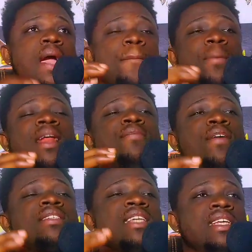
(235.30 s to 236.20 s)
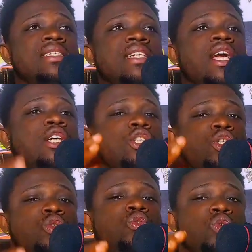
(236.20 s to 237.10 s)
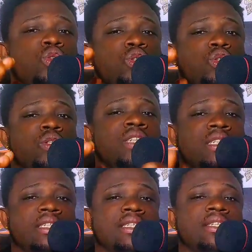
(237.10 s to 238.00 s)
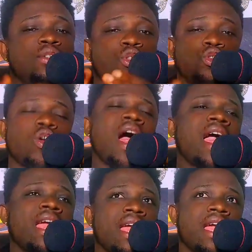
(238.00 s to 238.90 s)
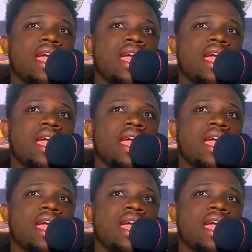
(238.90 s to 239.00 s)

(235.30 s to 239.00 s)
But the first thing is you shouldn't to try